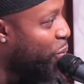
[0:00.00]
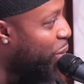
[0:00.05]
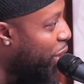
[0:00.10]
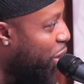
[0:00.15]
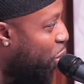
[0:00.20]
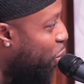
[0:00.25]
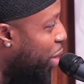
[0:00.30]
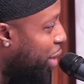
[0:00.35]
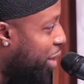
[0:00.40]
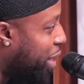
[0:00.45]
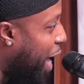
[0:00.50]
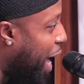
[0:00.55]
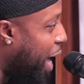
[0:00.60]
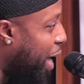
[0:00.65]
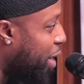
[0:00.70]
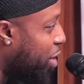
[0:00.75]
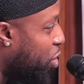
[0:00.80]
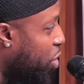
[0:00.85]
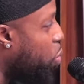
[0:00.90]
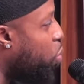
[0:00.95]
we don't want
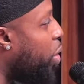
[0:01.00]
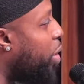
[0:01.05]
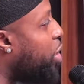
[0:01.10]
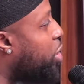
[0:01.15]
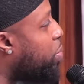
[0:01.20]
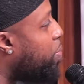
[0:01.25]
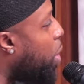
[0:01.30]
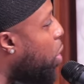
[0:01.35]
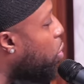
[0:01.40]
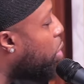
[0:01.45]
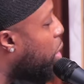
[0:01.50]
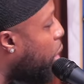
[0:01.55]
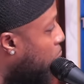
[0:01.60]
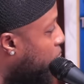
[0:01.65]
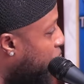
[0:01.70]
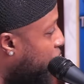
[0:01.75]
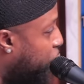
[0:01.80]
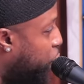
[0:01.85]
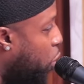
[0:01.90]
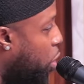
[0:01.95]
that. You want to smell
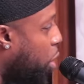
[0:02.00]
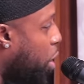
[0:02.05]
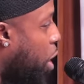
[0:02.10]
good before